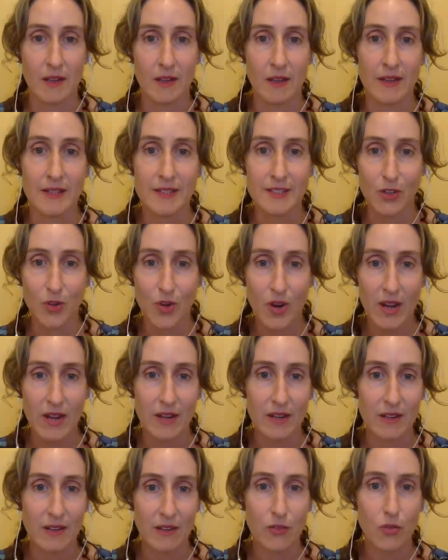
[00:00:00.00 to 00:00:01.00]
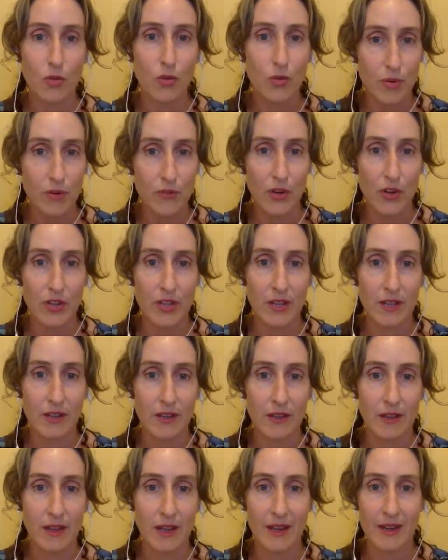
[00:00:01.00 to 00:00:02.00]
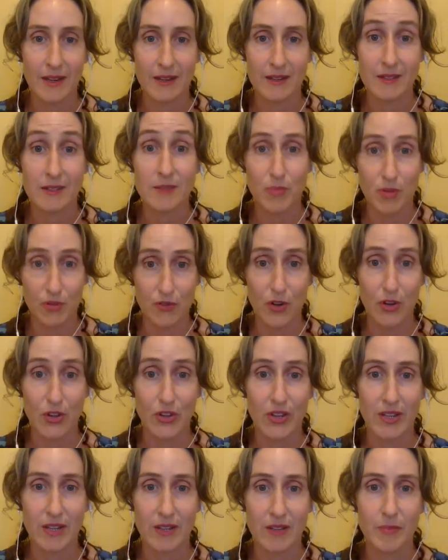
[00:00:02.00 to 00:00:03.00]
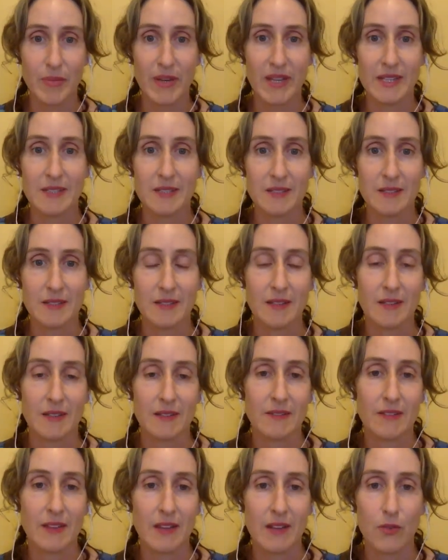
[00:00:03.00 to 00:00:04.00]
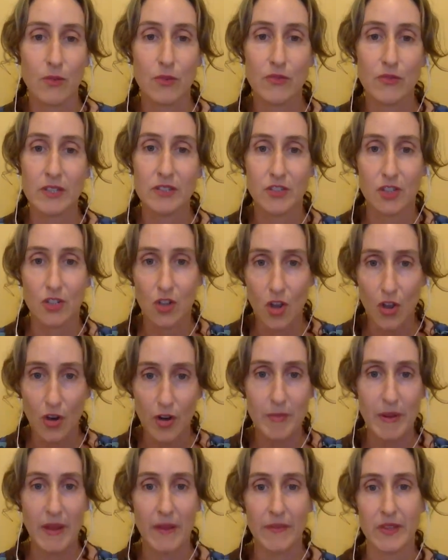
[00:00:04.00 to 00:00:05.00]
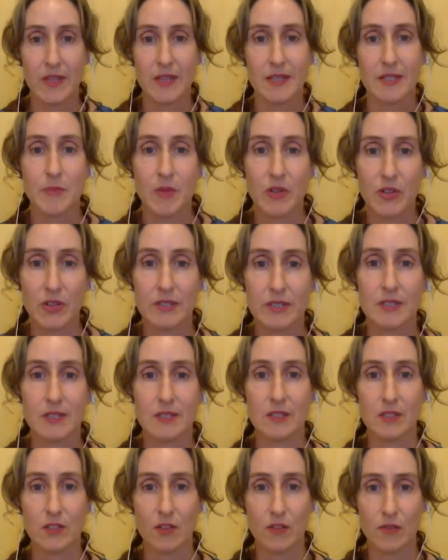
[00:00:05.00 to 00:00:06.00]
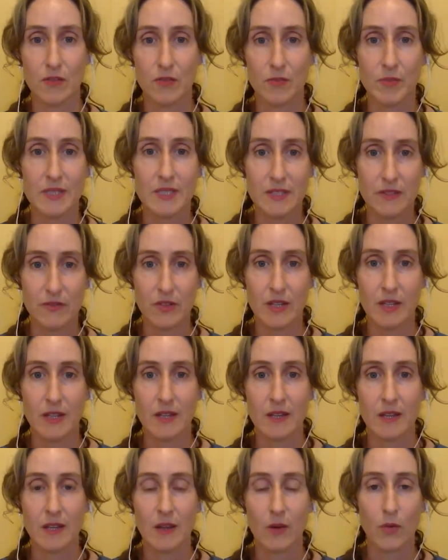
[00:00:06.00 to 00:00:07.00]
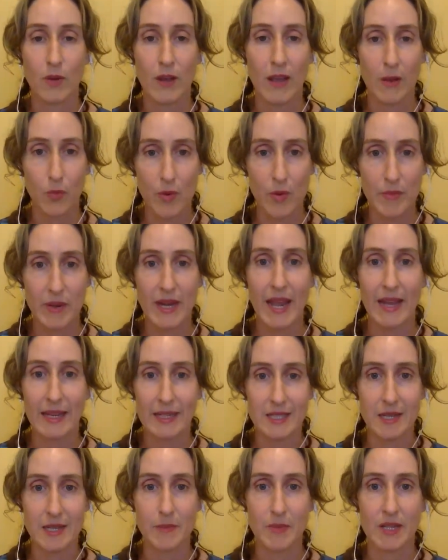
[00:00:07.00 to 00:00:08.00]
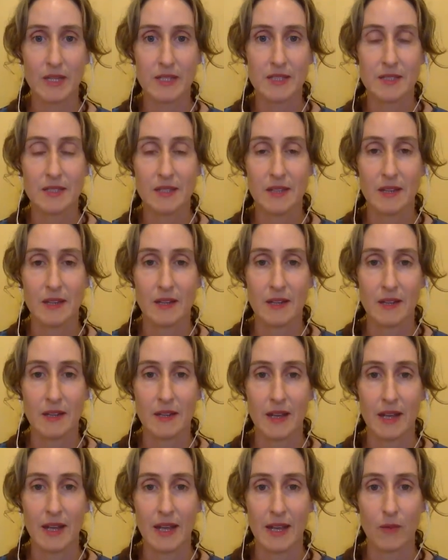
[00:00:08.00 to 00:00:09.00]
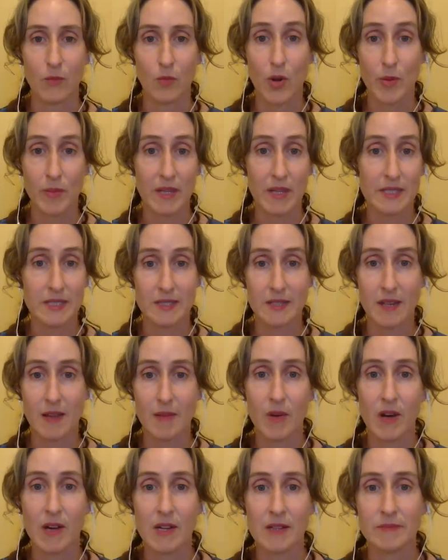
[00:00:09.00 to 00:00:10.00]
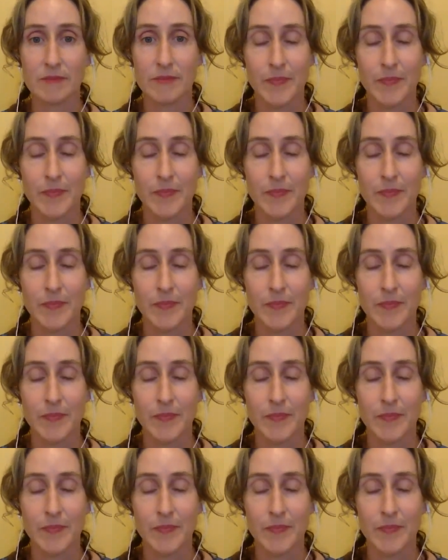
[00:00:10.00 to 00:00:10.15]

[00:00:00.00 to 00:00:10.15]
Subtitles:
It's a great, thought-provoking and provoking piece that reveals a lot about the experiences of Pacific women academics at workplaces like mine.